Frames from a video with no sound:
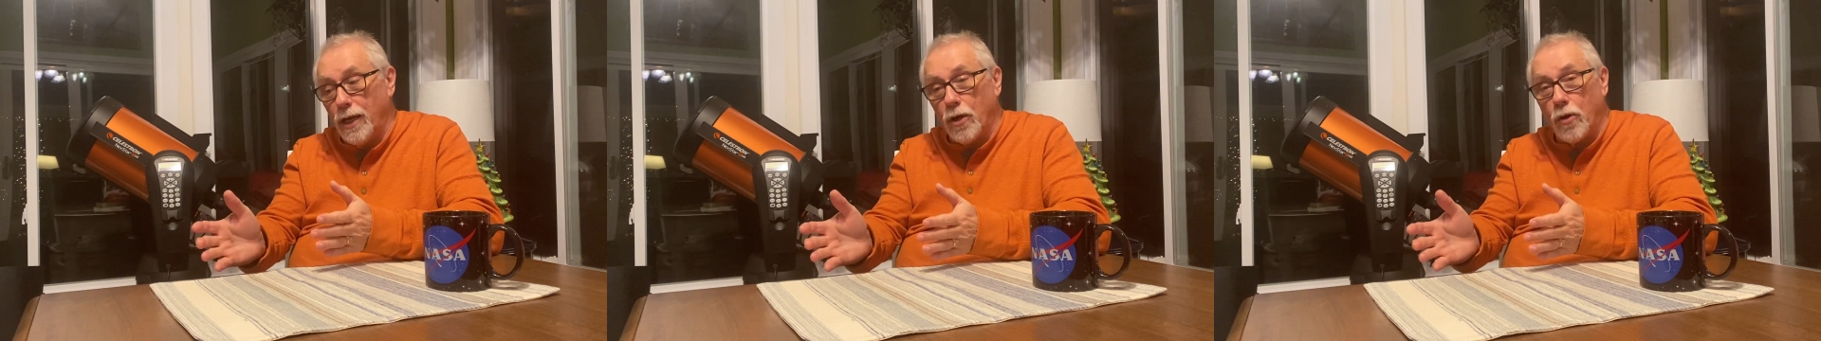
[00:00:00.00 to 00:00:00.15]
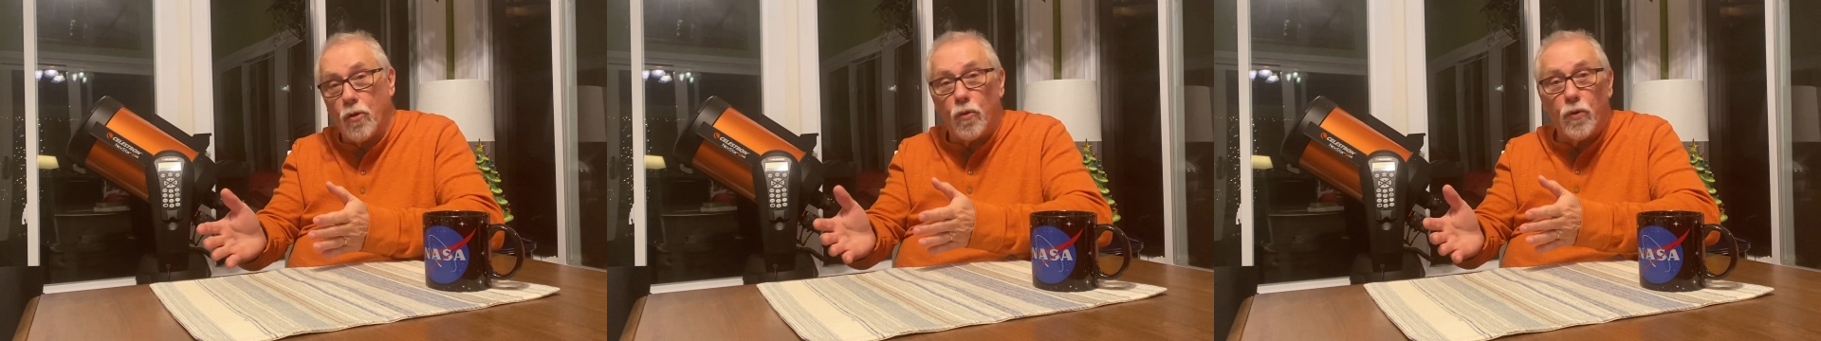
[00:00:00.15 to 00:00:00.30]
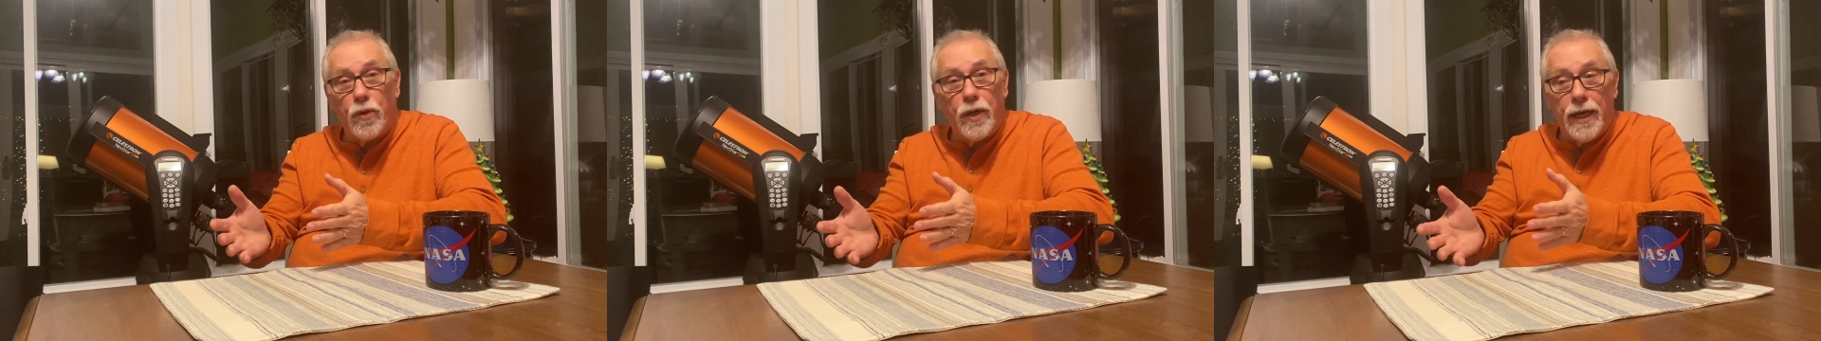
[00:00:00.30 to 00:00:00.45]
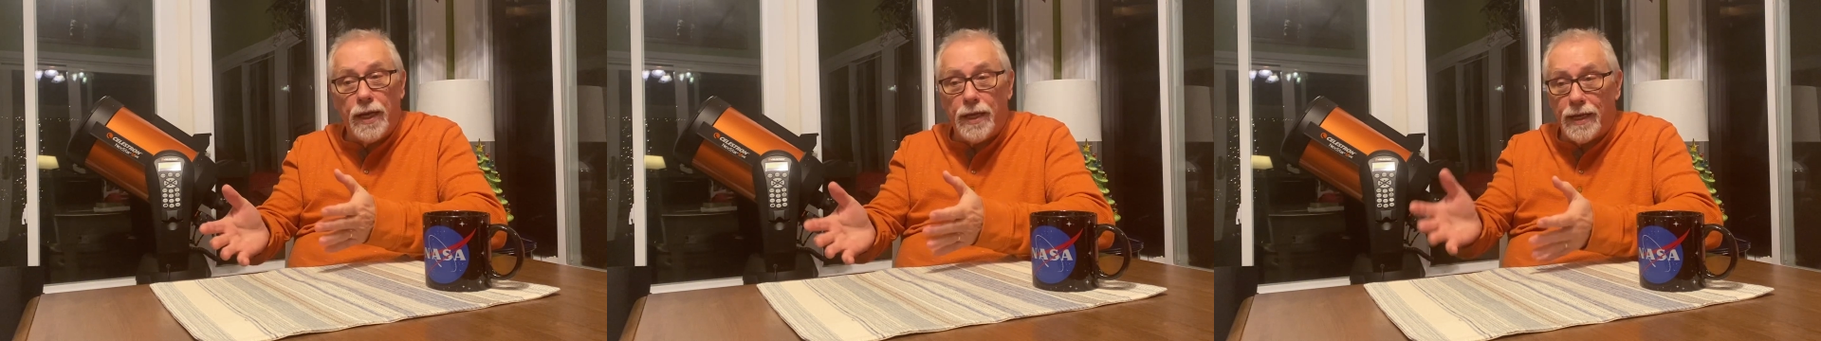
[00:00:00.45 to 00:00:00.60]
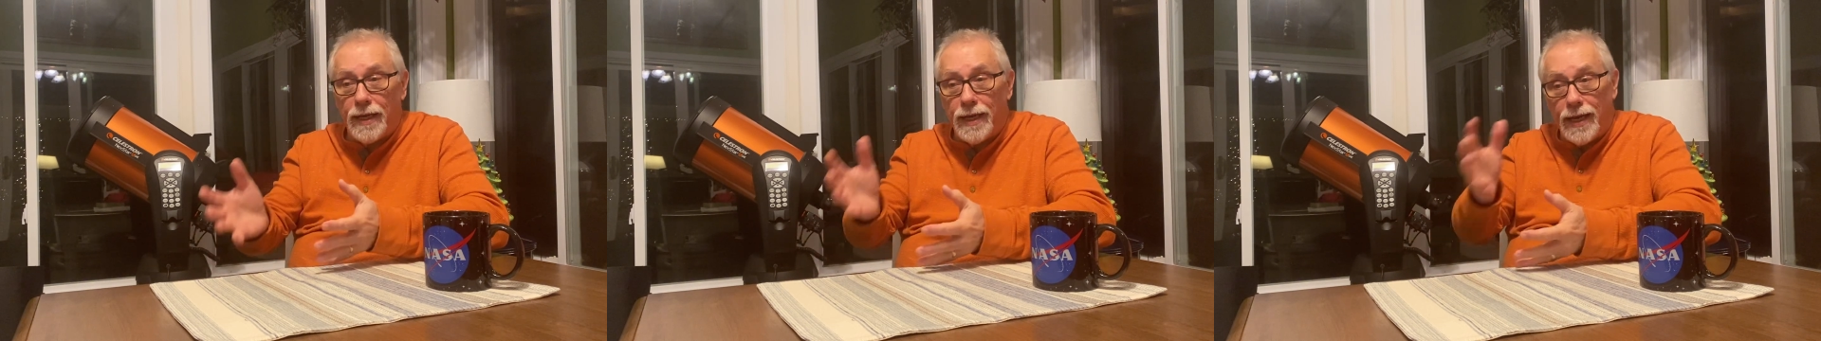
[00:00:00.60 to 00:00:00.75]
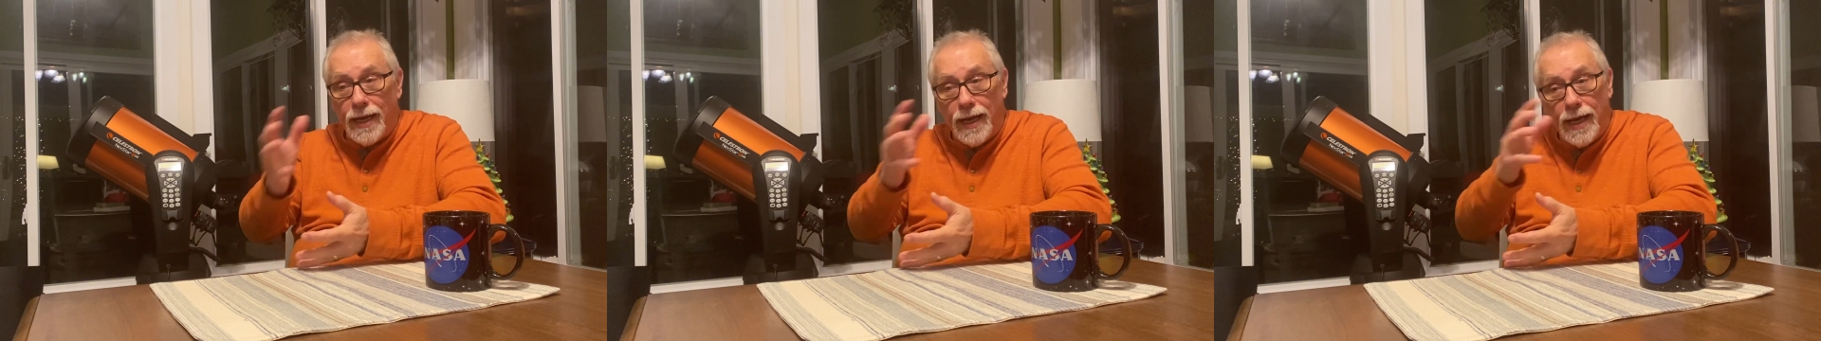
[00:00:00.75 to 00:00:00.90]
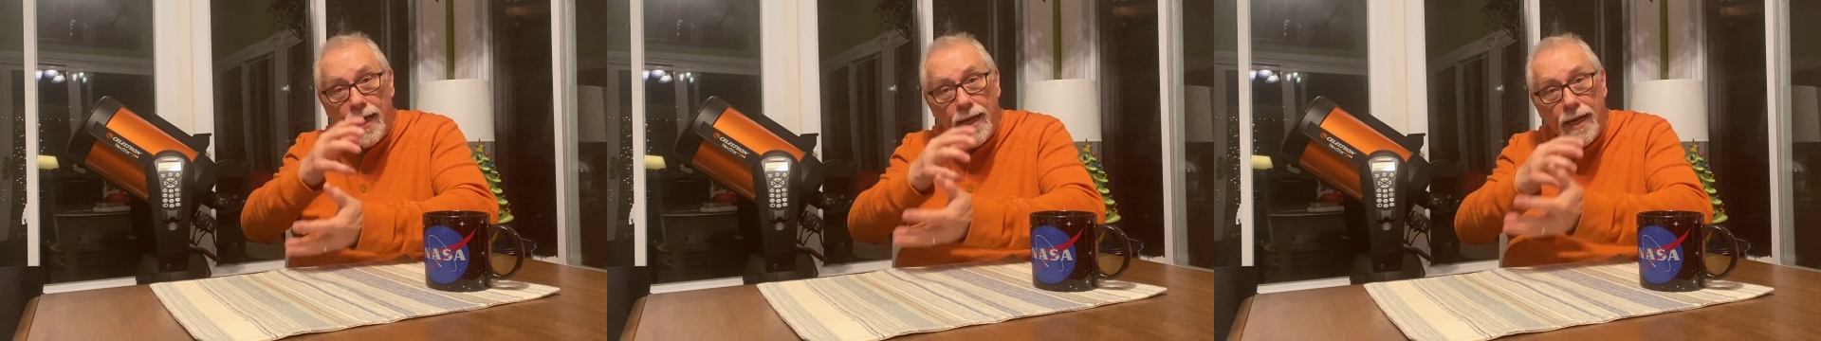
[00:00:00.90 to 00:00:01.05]
create
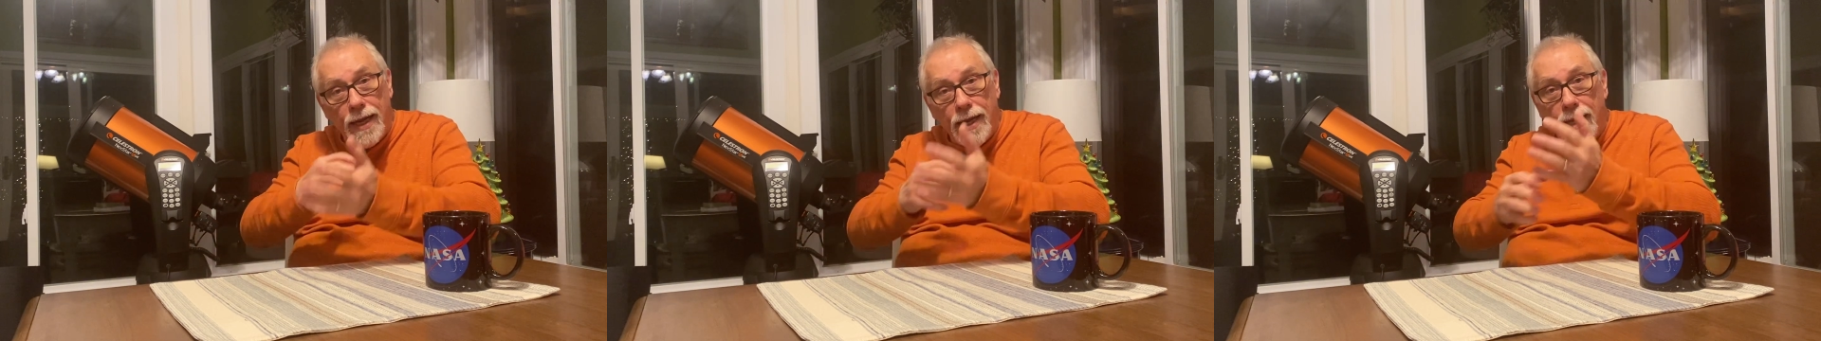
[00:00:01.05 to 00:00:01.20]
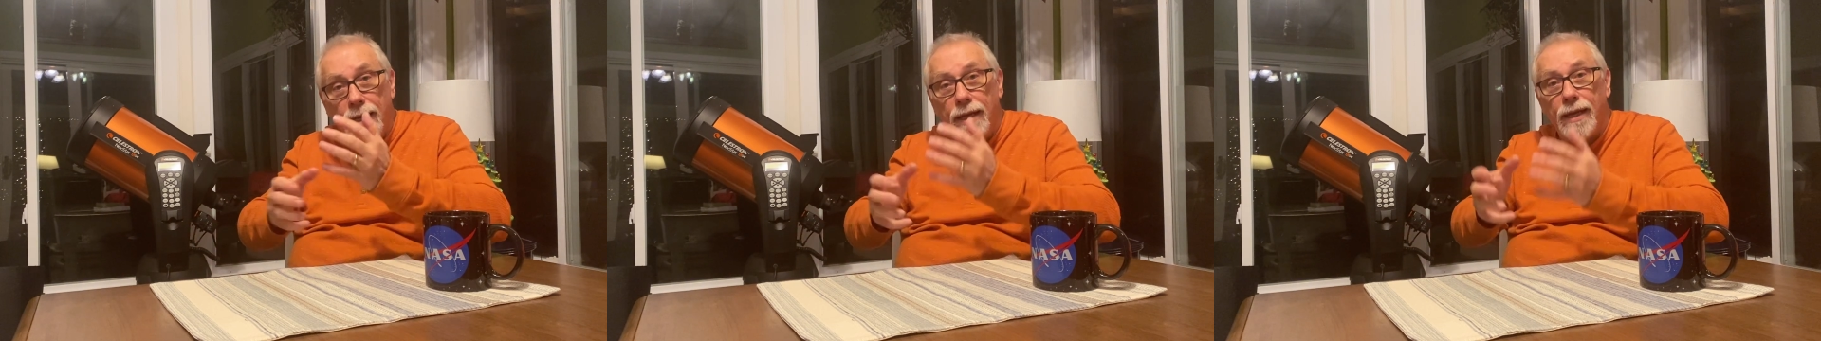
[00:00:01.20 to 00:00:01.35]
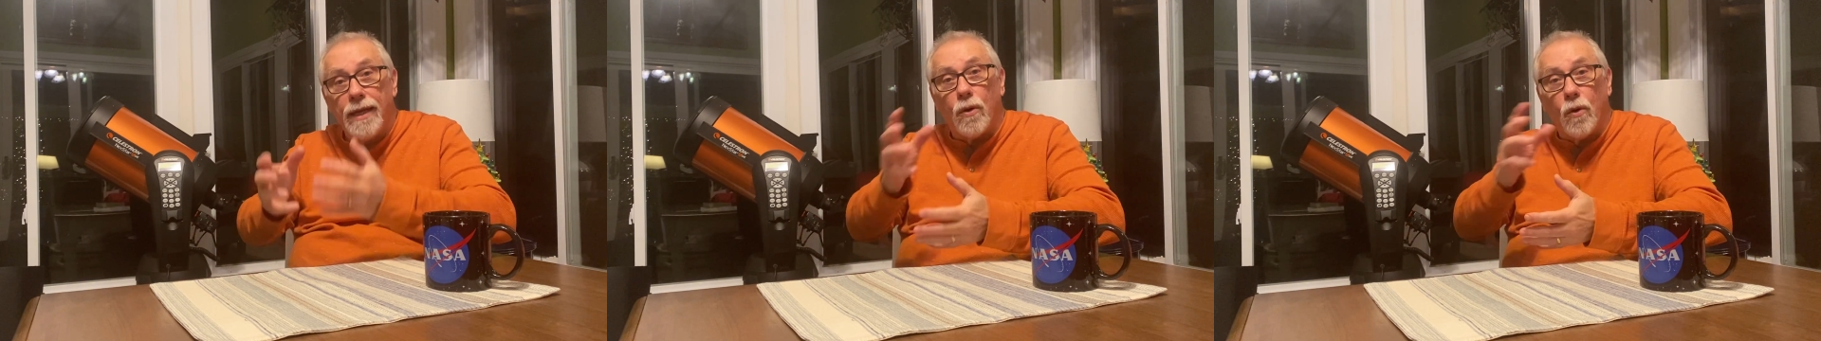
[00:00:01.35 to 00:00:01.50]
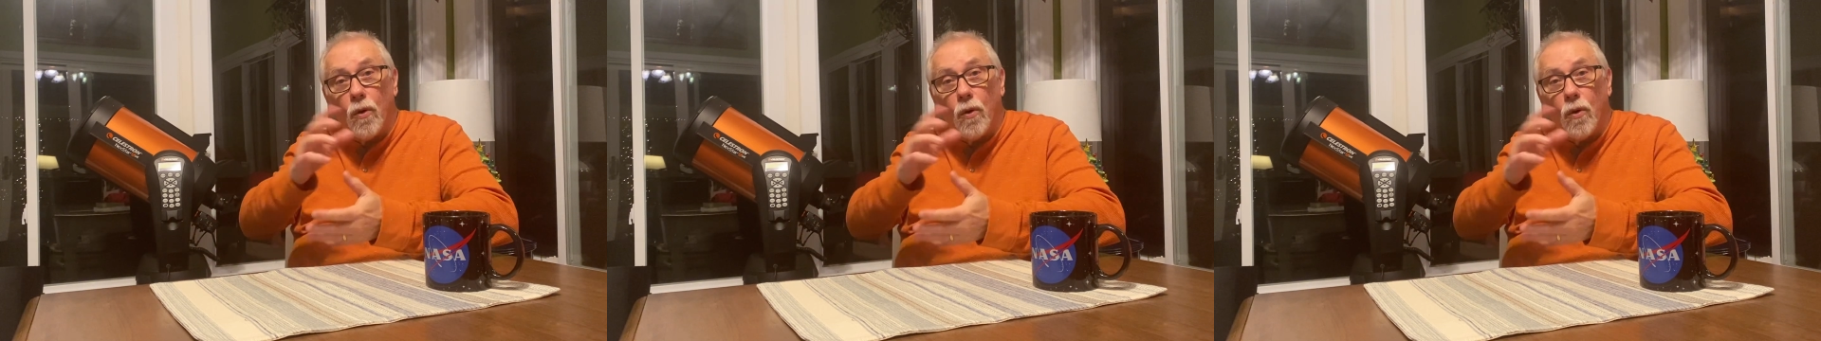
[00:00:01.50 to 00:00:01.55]
any